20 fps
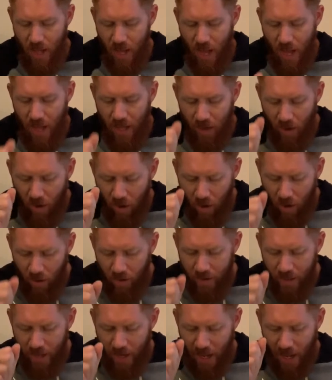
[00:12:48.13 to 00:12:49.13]
and all
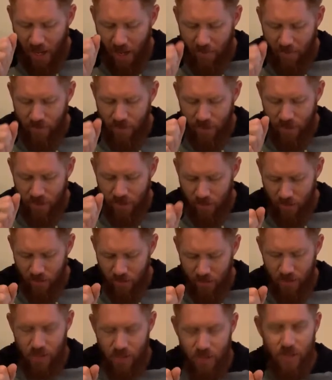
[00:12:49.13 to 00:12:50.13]
that I have is
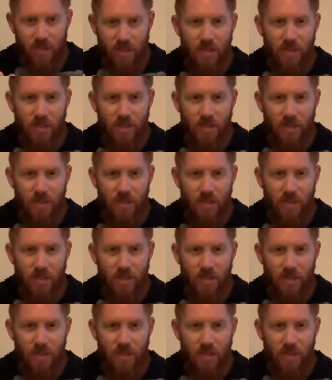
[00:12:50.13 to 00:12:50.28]
yours.